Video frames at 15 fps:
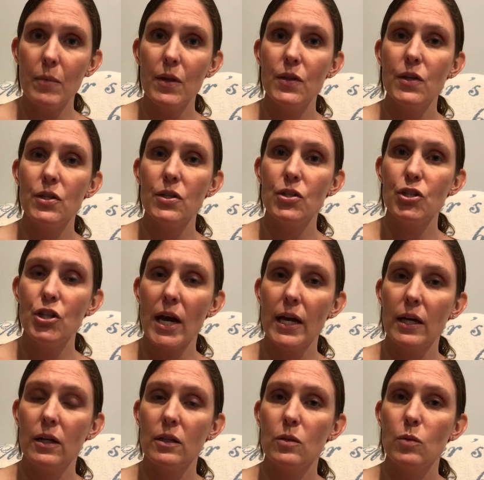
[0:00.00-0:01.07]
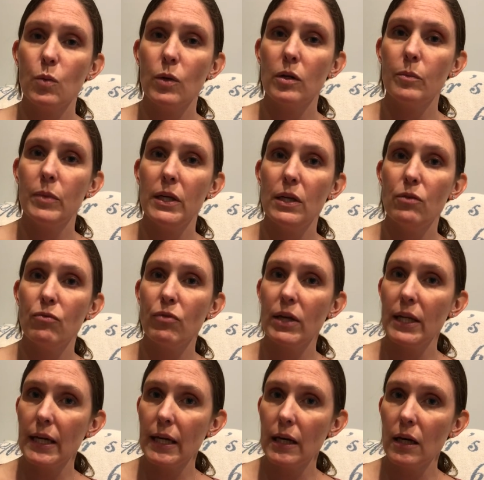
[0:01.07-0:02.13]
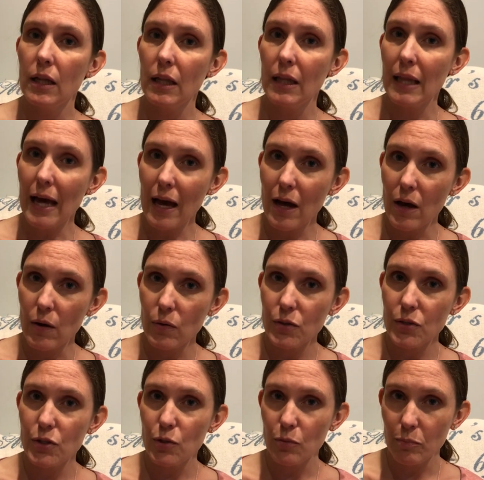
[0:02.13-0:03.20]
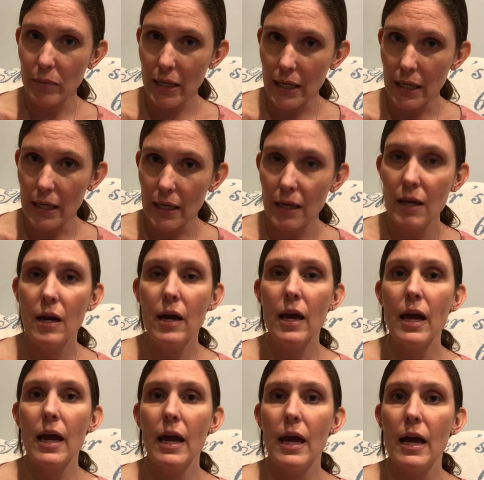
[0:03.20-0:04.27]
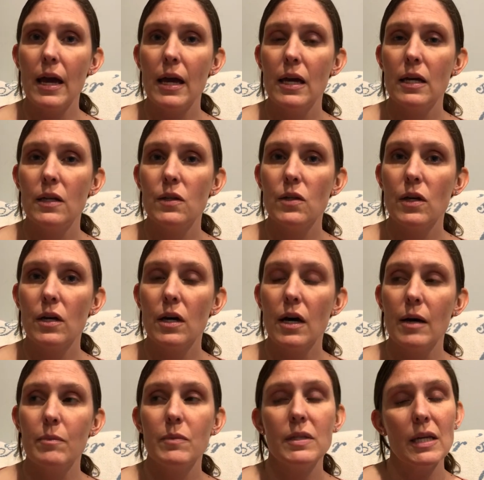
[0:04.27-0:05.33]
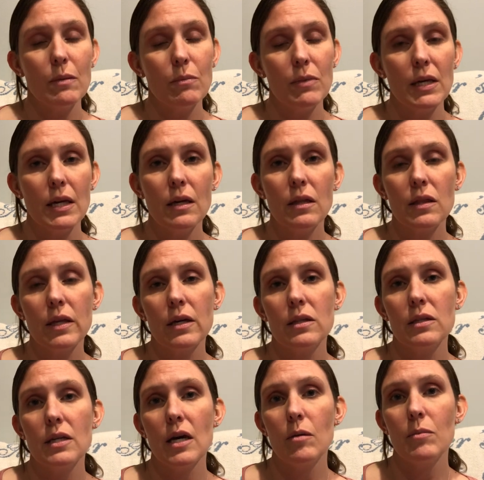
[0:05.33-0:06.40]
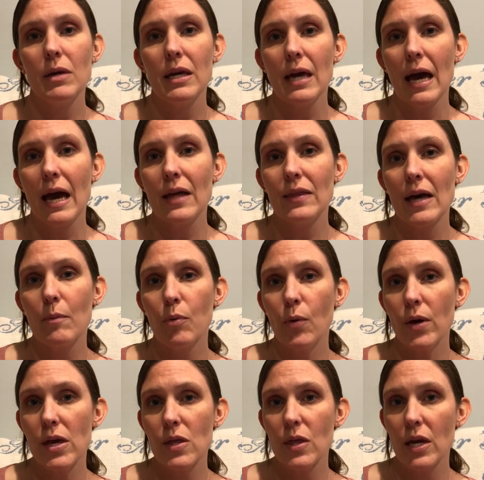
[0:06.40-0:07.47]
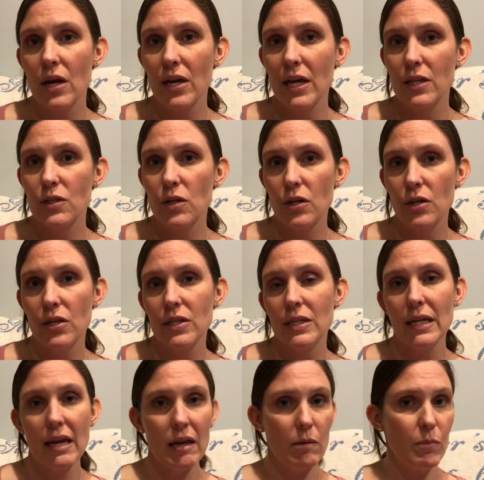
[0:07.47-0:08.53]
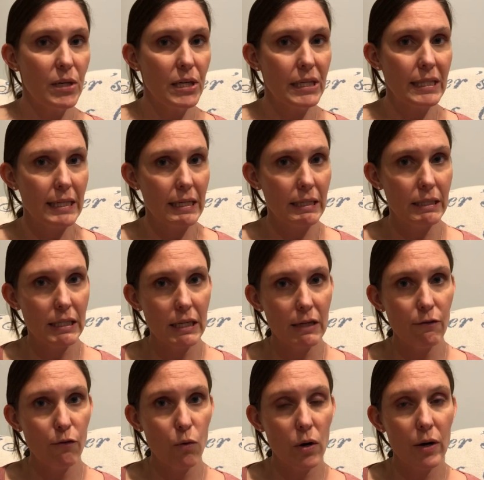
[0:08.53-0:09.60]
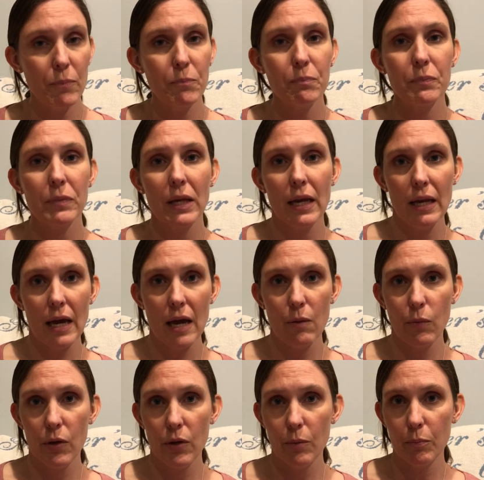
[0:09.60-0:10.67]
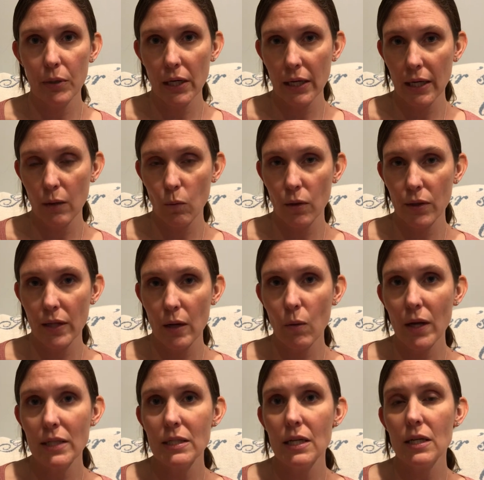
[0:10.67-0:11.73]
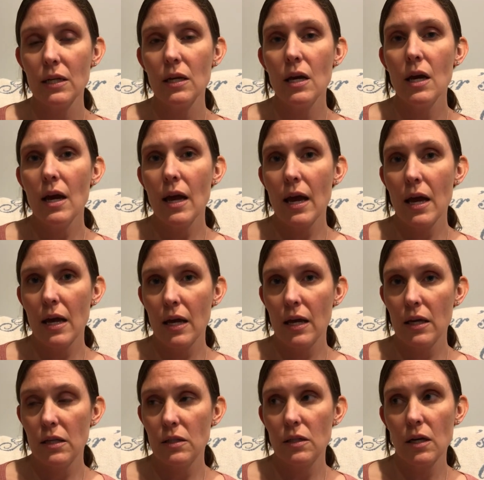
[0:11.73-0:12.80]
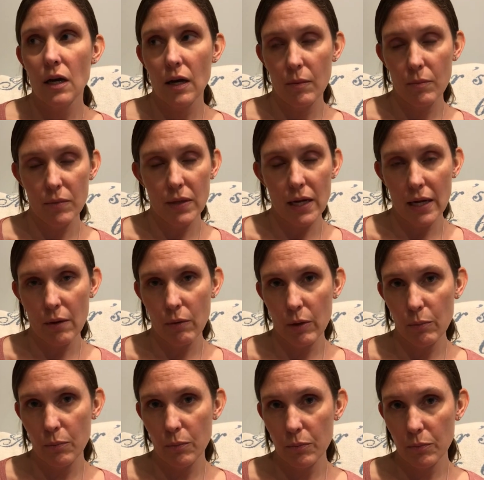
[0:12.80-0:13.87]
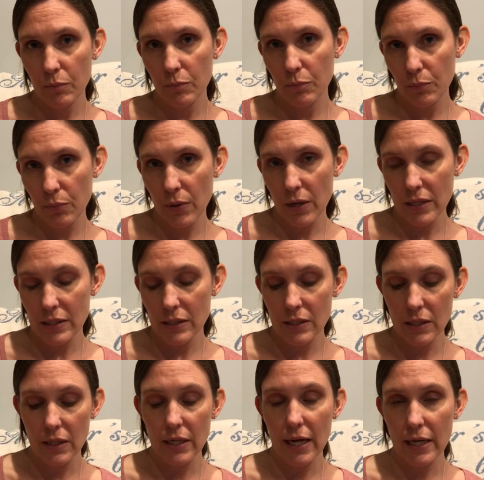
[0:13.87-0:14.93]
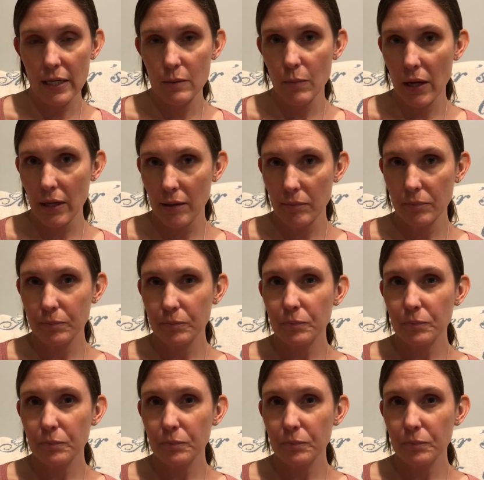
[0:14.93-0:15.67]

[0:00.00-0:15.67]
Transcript: This child will be reading it aloud to me, and same thing, they'll tell me at that point their answer is an A, B, C, D form, and I would plug in what they wanted, and then I would press to the next button.